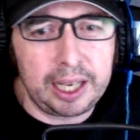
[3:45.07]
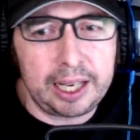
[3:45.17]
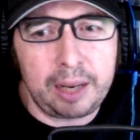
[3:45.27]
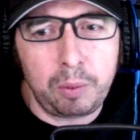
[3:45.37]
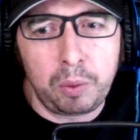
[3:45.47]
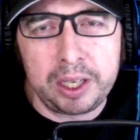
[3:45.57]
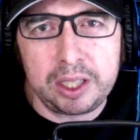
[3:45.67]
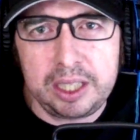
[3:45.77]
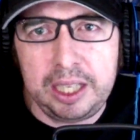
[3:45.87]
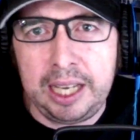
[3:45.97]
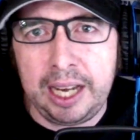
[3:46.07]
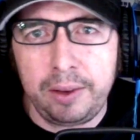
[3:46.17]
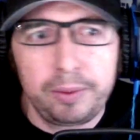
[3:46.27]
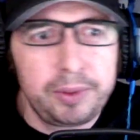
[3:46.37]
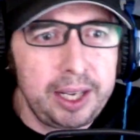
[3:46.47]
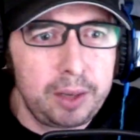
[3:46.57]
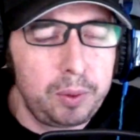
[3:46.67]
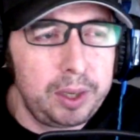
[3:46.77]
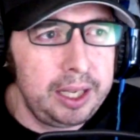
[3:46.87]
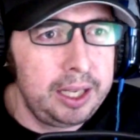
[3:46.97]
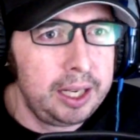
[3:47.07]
and I want to see how Dana White,